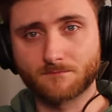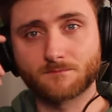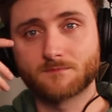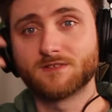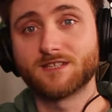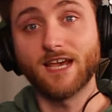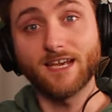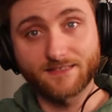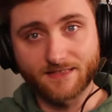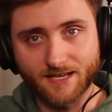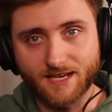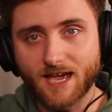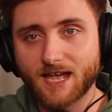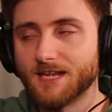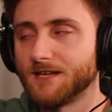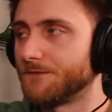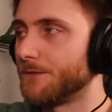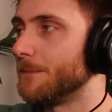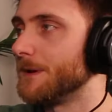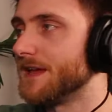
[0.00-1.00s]
take the cake
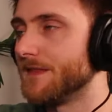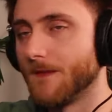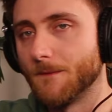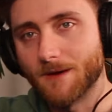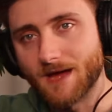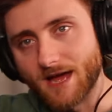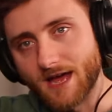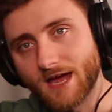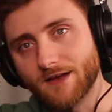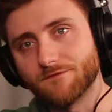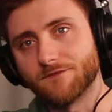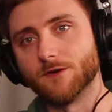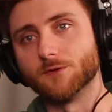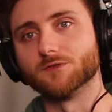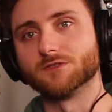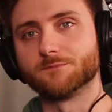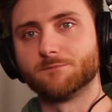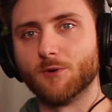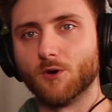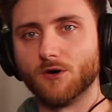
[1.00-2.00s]
for being the better
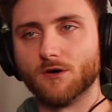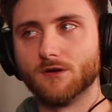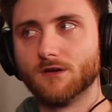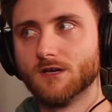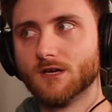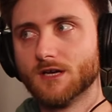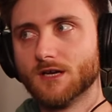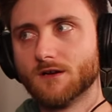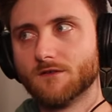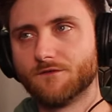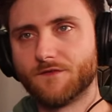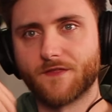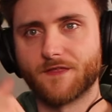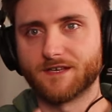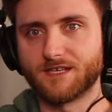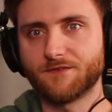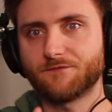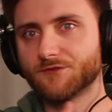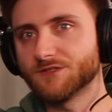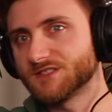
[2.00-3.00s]
headphones, but for the
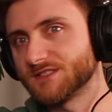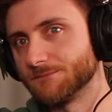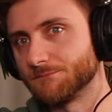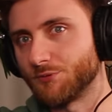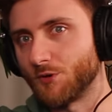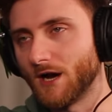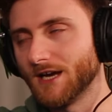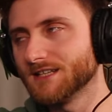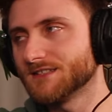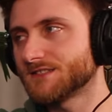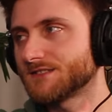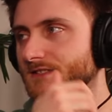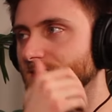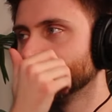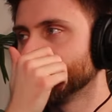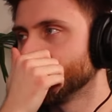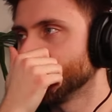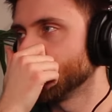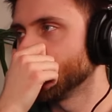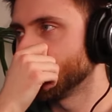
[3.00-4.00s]
difference in price,
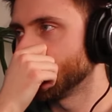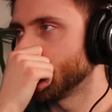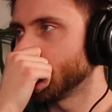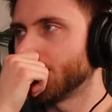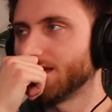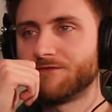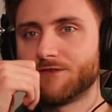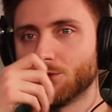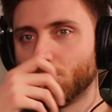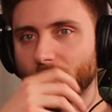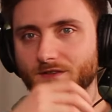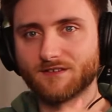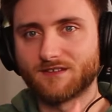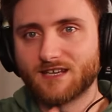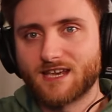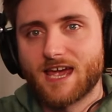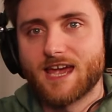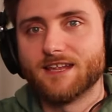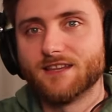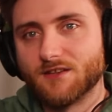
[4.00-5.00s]
if you're wanting to
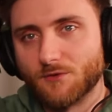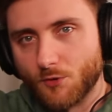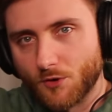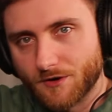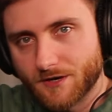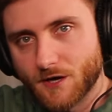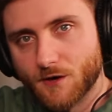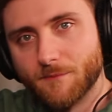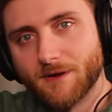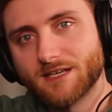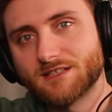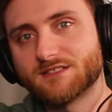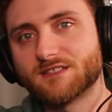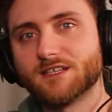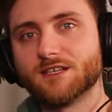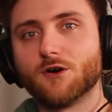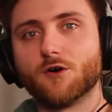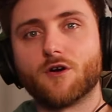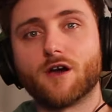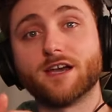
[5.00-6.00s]
get into audio mixing
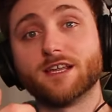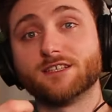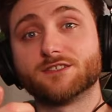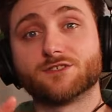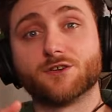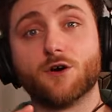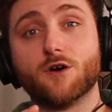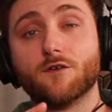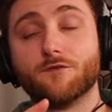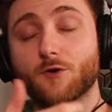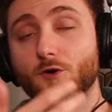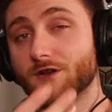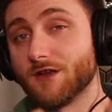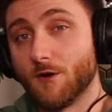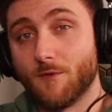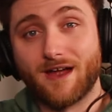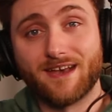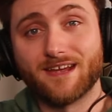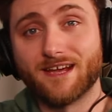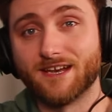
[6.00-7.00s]
or any sort of audio
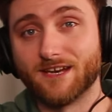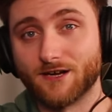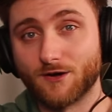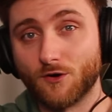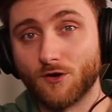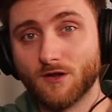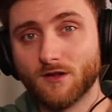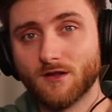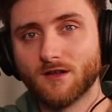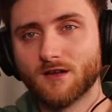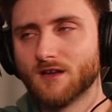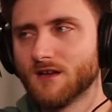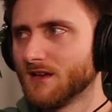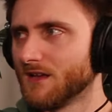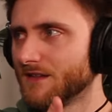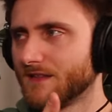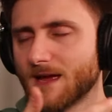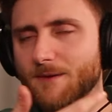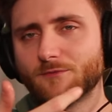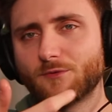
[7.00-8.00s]
editing at all,
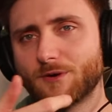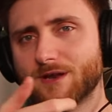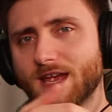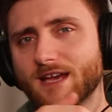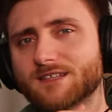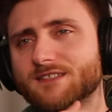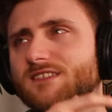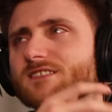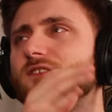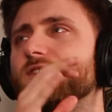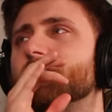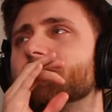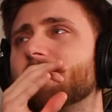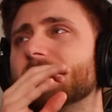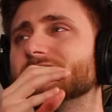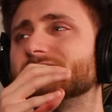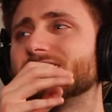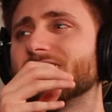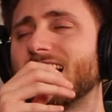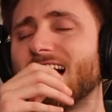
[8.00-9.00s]
the M20Xs are a
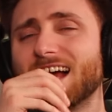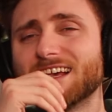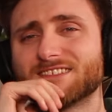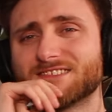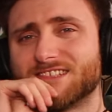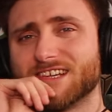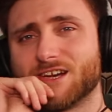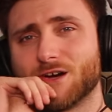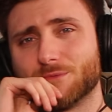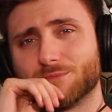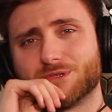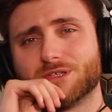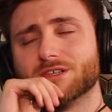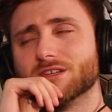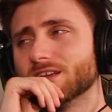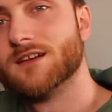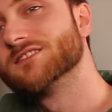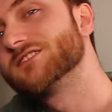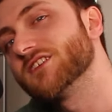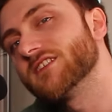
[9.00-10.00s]
fantastic option.
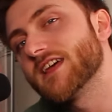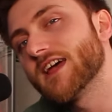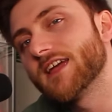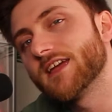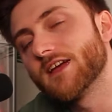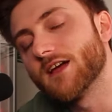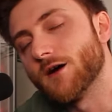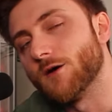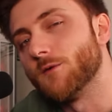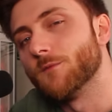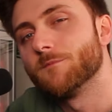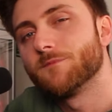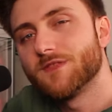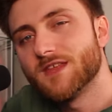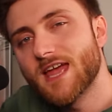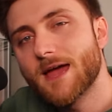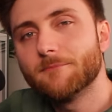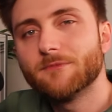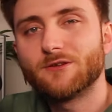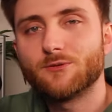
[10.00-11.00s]
So there you go. The
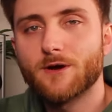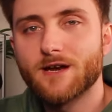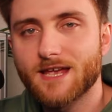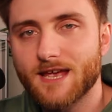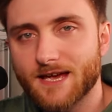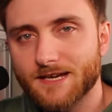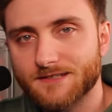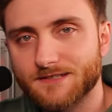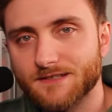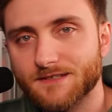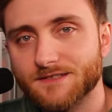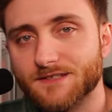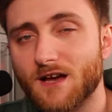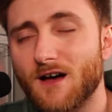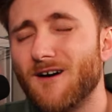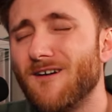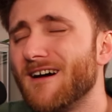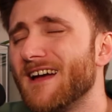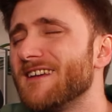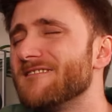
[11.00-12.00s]
M20Xs
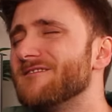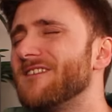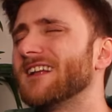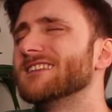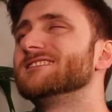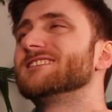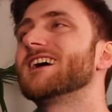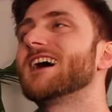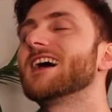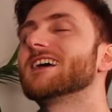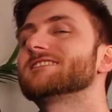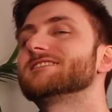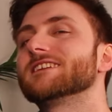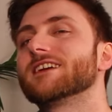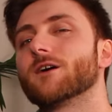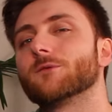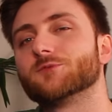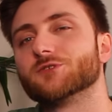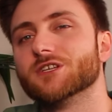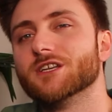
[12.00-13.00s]
are a fantastic
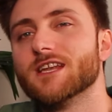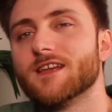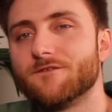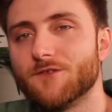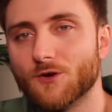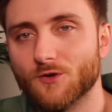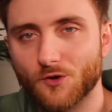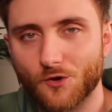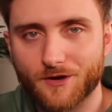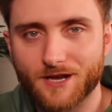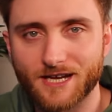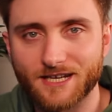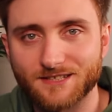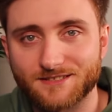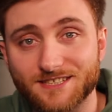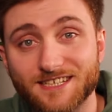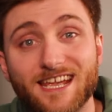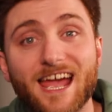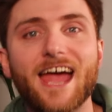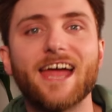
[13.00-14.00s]
option if you're looking to
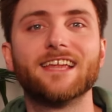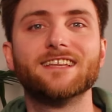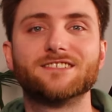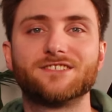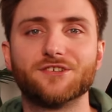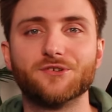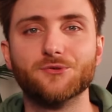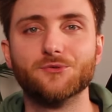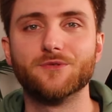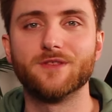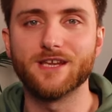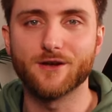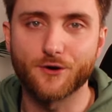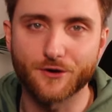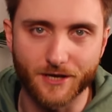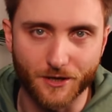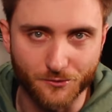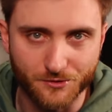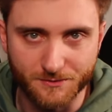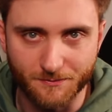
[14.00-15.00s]
get into the
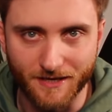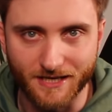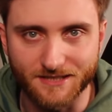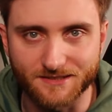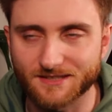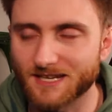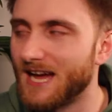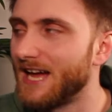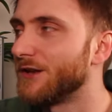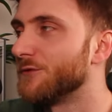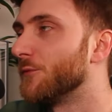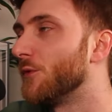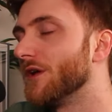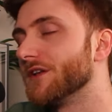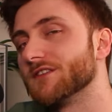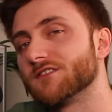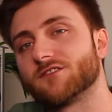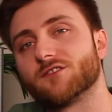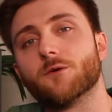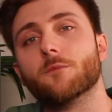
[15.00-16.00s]
audio space and
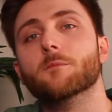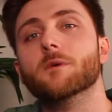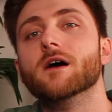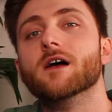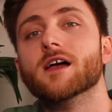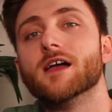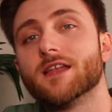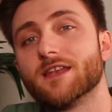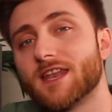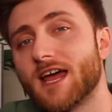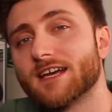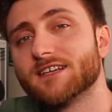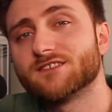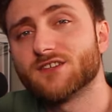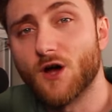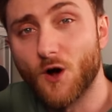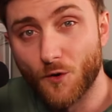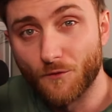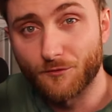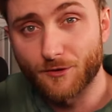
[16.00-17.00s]
want some nice
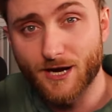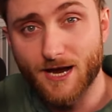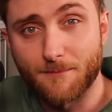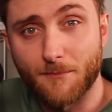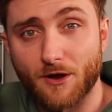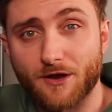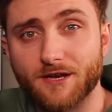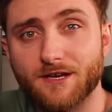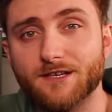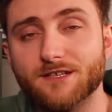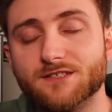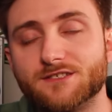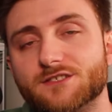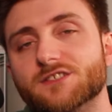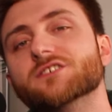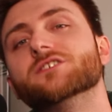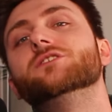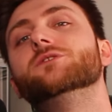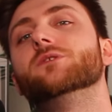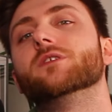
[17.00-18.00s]
over-ear monitors to
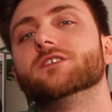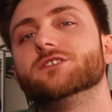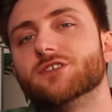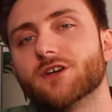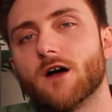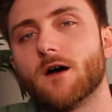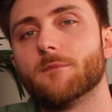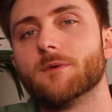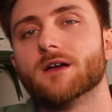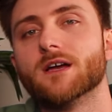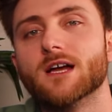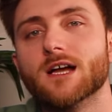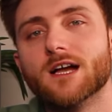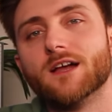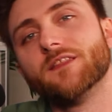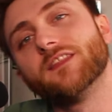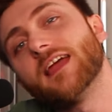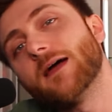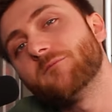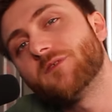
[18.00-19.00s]
do the job.
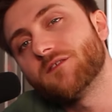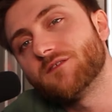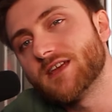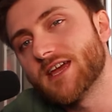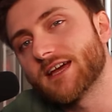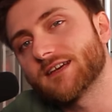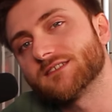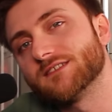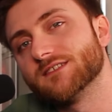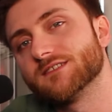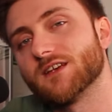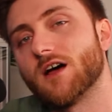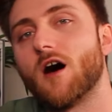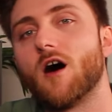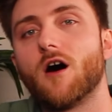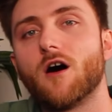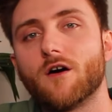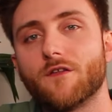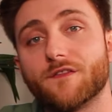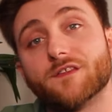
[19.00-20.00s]
The M50Xs
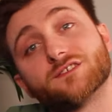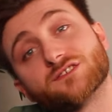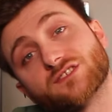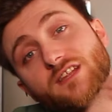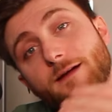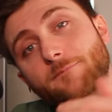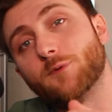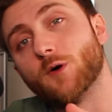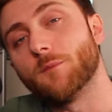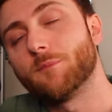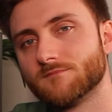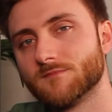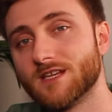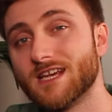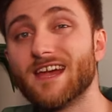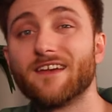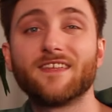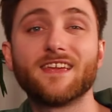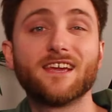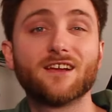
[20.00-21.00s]
are the step up. You
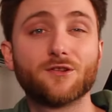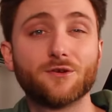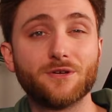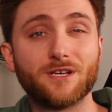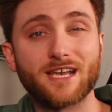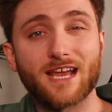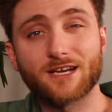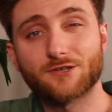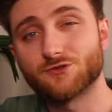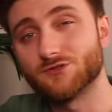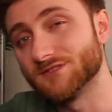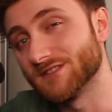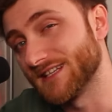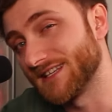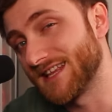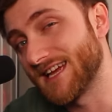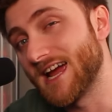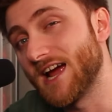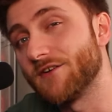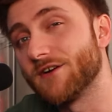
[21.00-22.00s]
get the included extras like the
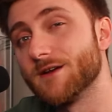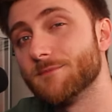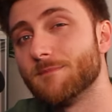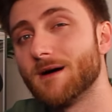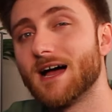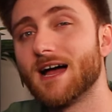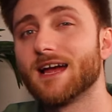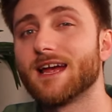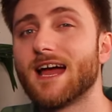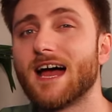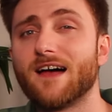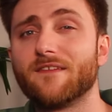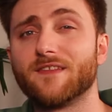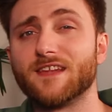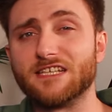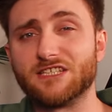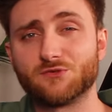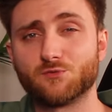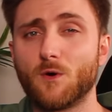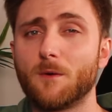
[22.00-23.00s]
carrying bag and the
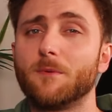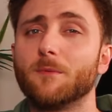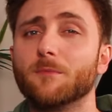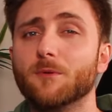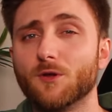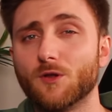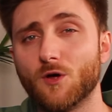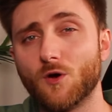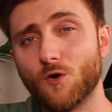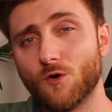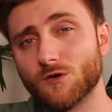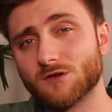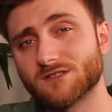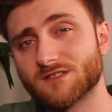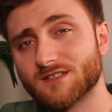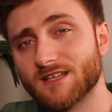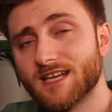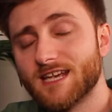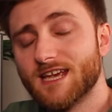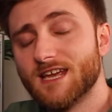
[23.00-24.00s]
swappable aux
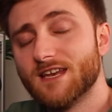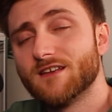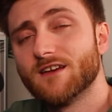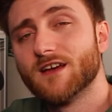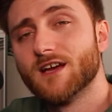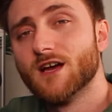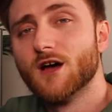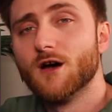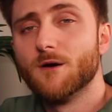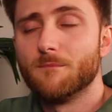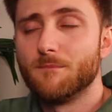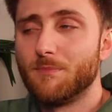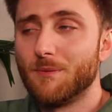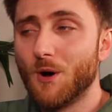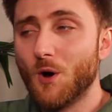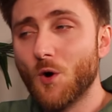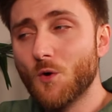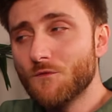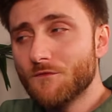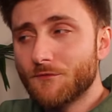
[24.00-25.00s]
lead. But
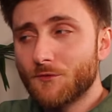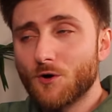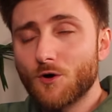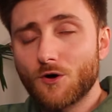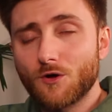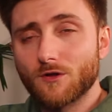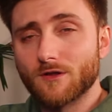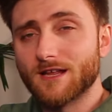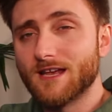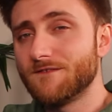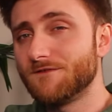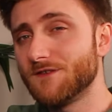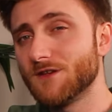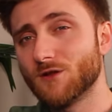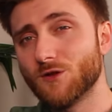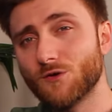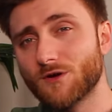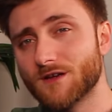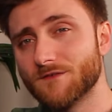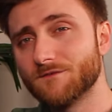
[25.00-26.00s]
overall, if you're
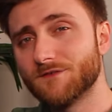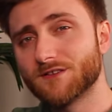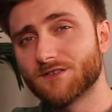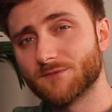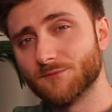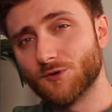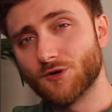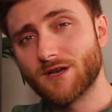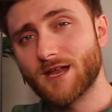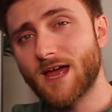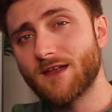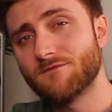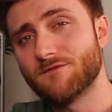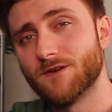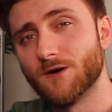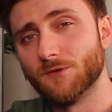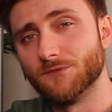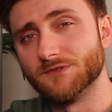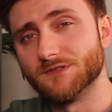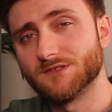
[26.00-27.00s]
looking for some good
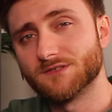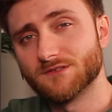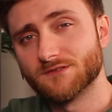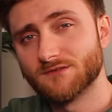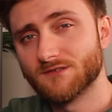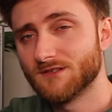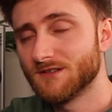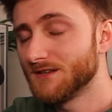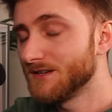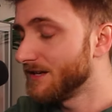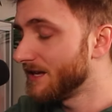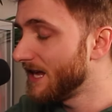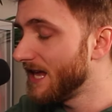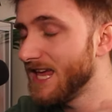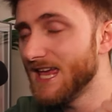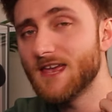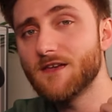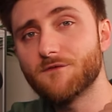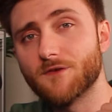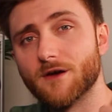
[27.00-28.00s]
headphones,
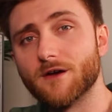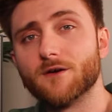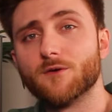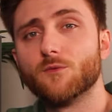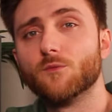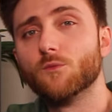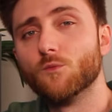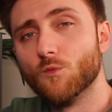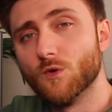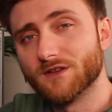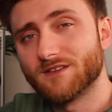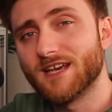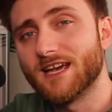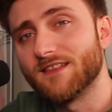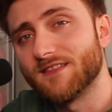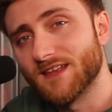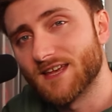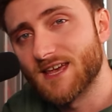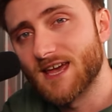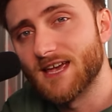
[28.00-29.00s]
either will take
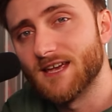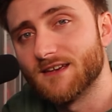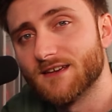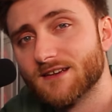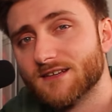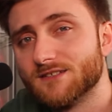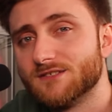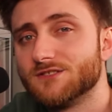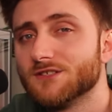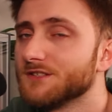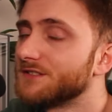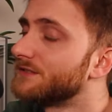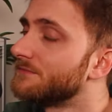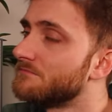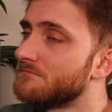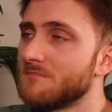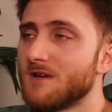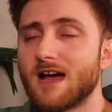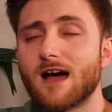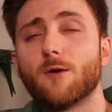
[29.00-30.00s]
the cake. Just
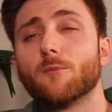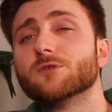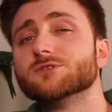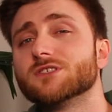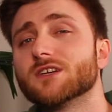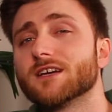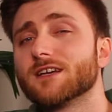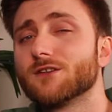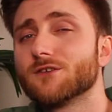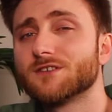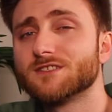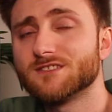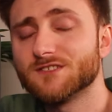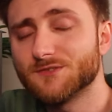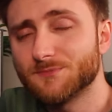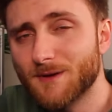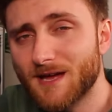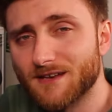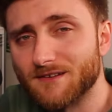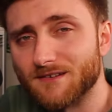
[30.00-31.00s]
how much are you looking to
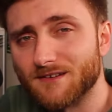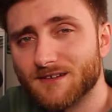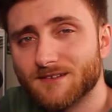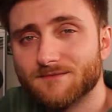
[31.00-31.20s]
spend?